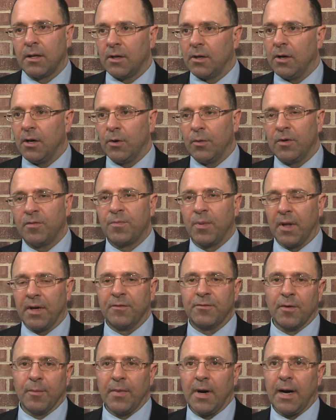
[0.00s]
you know, we've
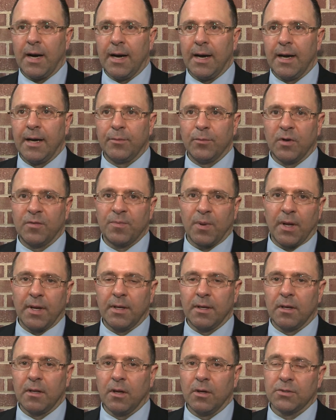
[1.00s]
played from behind, we've
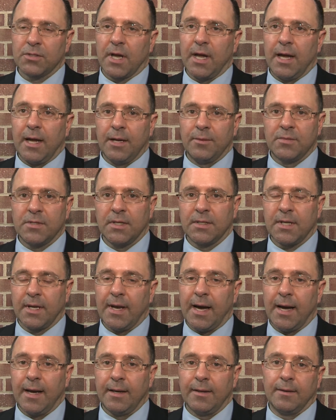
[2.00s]
played in close games, and
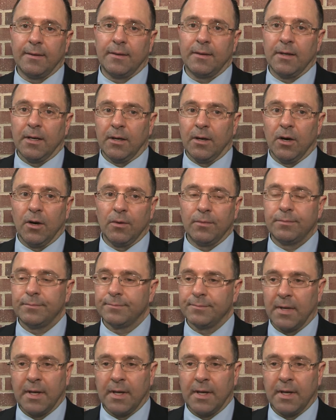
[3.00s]
tonight, you know,